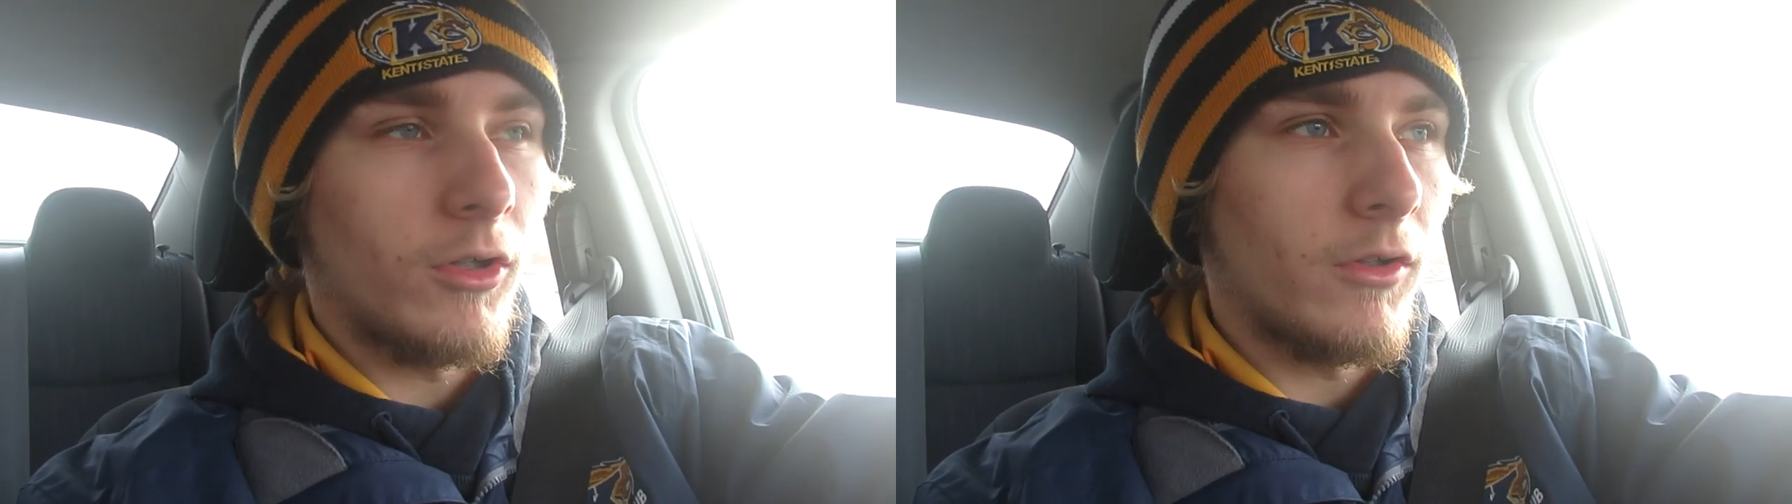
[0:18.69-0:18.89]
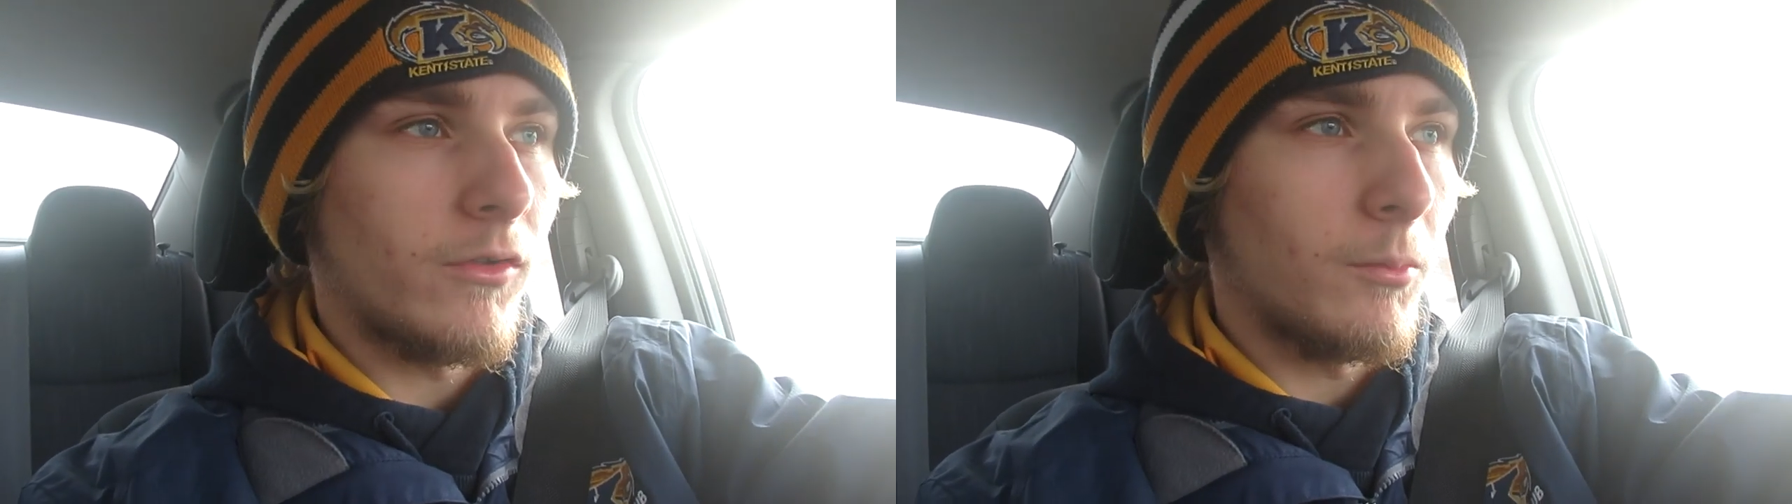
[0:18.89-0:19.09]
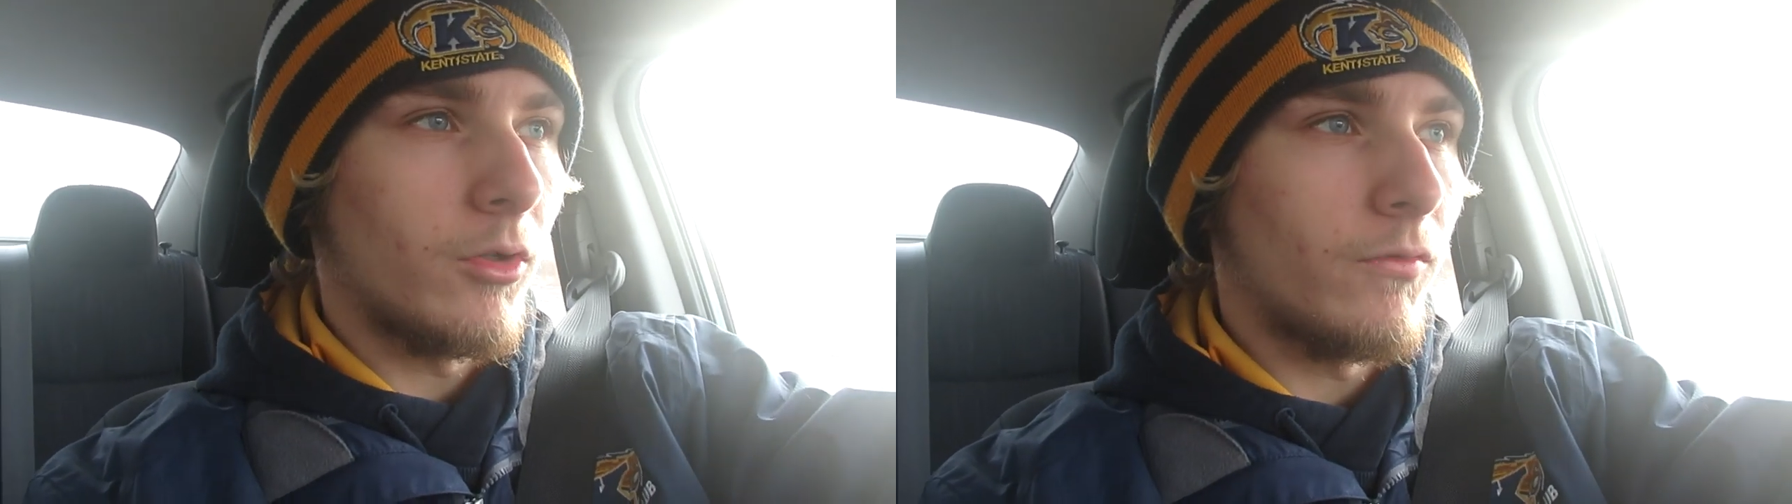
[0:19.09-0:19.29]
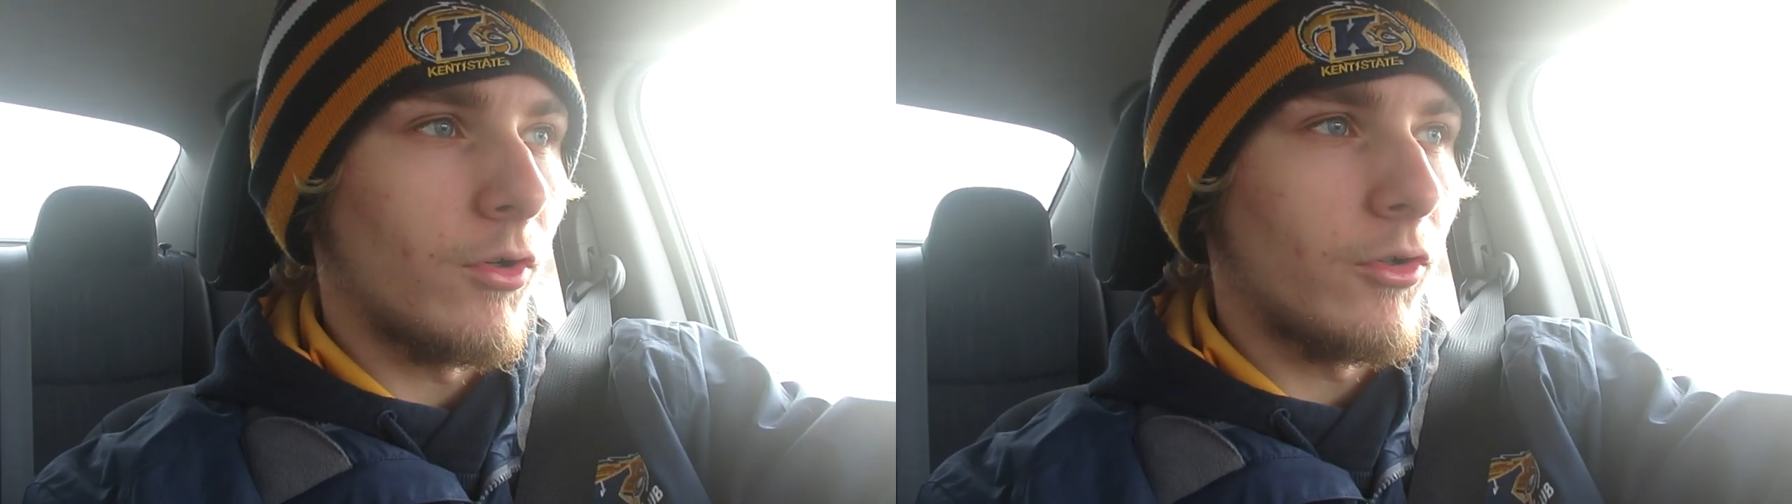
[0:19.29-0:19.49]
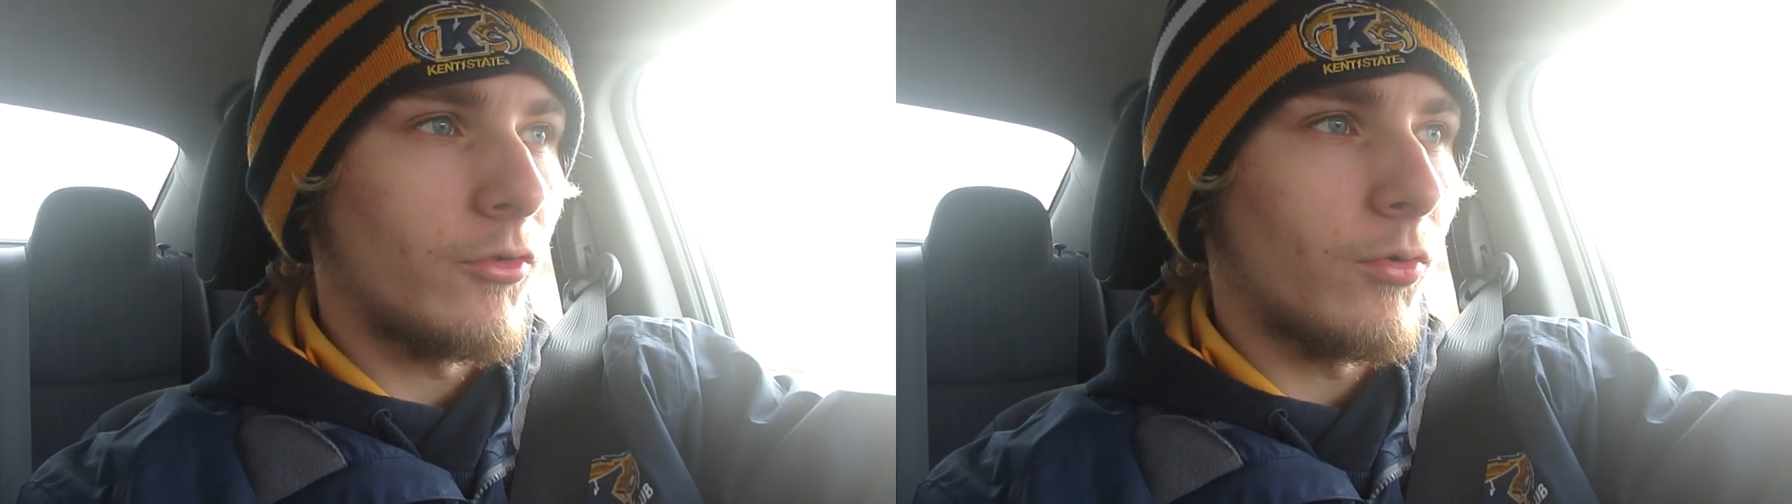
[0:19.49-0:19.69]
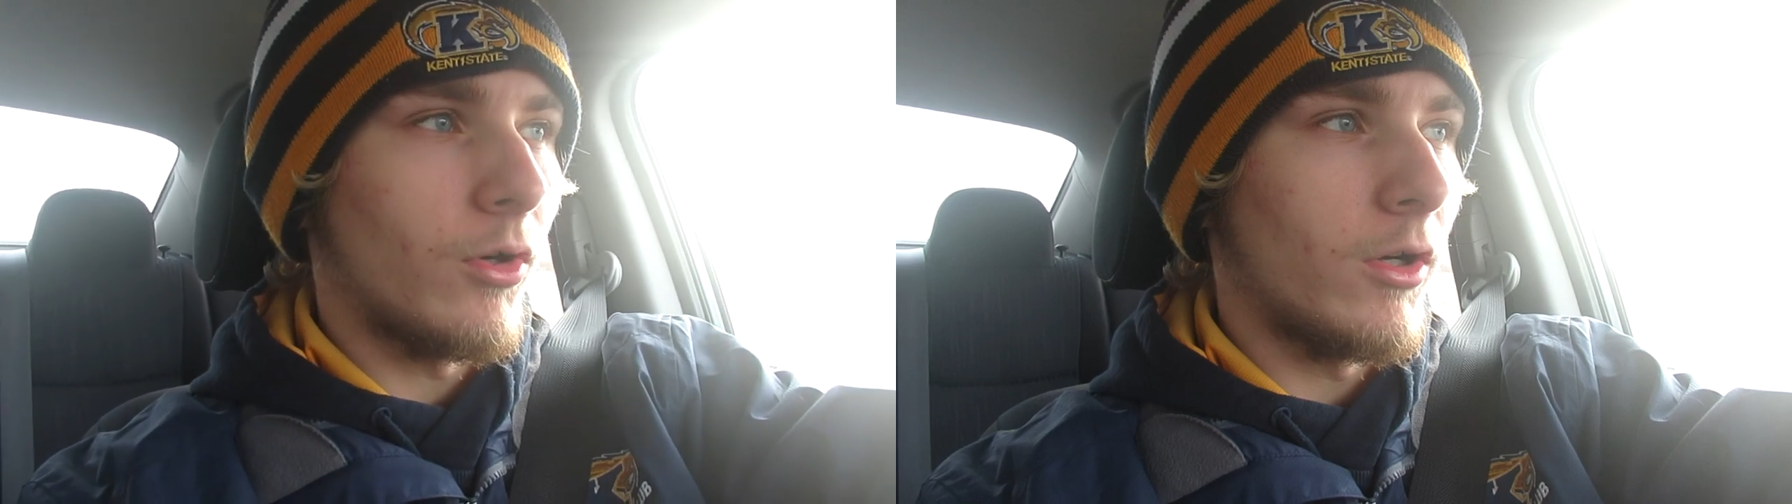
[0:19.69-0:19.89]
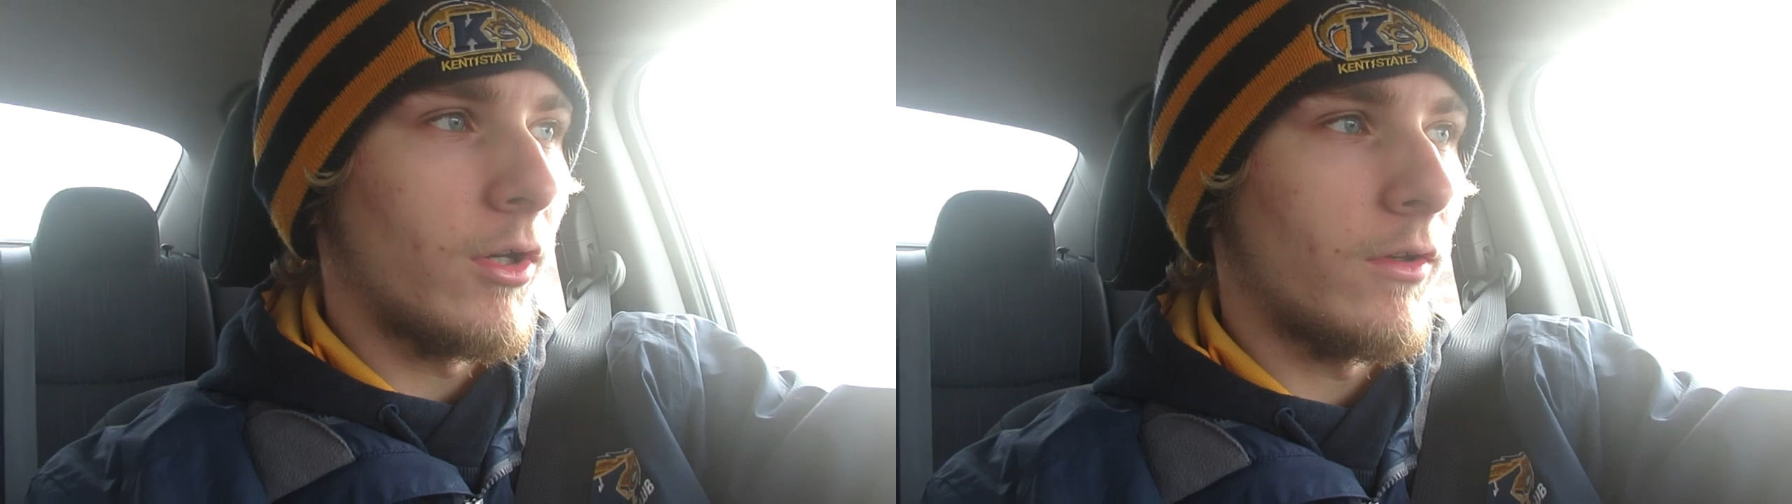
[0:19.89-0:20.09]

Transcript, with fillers: get some good footage for it.